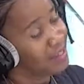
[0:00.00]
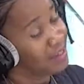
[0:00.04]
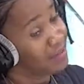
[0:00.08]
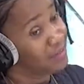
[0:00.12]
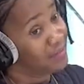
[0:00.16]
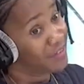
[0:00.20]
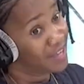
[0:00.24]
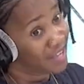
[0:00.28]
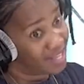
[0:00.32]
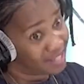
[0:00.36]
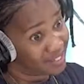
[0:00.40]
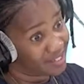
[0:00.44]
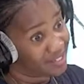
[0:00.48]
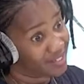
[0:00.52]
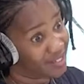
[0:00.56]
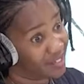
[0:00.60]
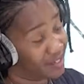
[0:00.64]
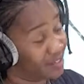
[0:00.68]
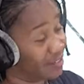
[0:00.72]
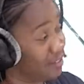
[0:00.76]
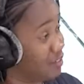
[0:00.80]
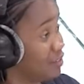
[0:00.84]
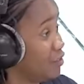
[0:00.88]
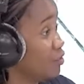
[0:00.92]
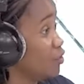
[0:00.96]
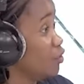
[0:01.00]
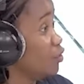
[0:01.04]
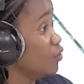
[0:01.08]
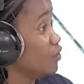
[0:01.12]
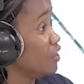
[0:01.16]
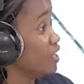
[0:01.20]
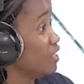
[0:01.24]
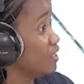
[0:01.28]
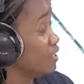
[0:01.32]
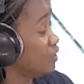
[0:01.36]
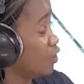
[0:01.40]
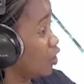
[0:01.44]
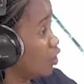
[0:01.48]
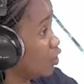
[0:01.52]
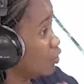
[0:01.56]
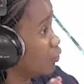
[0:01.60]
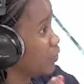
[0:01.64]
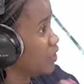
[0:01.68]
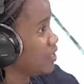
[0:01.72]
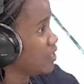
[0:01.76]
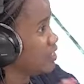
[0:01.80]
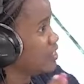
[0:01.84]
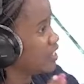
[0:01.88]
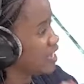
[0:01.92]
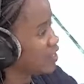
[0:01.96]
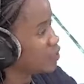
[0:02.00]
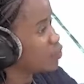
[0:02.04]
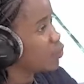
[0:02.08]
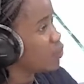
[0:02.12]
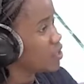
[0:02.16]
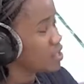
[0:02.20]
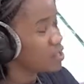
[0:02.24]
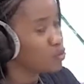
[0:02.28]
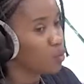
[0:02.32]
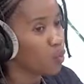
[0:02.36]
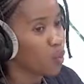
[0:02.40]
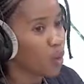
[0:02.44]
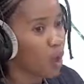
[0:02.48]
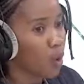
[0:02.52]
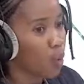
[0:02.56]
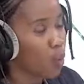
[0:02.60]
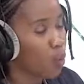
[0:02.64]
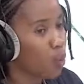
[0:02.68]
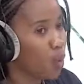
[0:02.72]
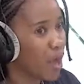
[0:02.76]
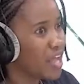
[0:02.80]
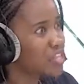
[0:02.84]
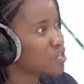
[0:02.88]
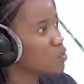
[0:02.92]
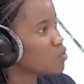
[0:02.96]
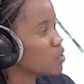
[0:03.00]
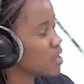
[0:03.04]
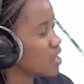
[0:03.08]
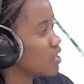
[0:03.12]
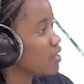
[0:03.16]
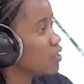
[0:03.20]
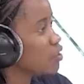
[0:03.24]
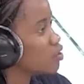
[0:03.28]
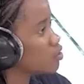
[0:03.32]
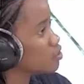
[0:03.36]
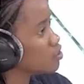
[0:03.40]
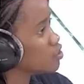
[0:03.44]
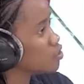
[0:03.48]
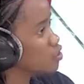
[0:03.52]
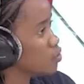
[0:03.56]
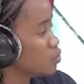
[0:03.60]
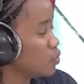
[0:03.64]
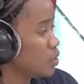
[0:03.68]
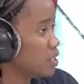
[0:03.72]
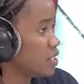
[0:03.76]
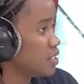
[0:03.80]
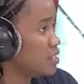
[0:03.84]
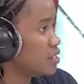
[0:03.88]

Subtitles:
First, you know, they always start with why you cannot do it.